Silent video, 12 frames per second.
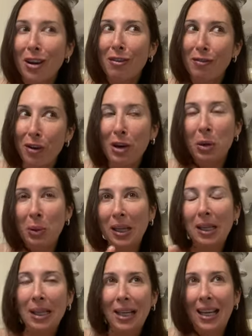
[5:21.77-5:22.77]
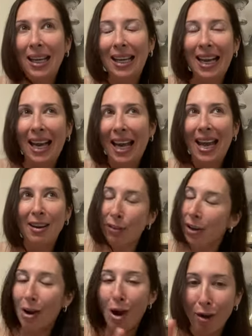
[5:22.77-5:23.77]
very quickly and
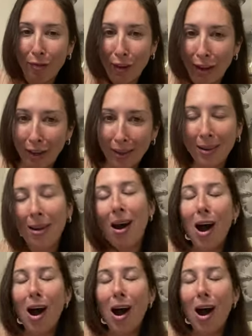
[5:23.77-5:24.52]
very often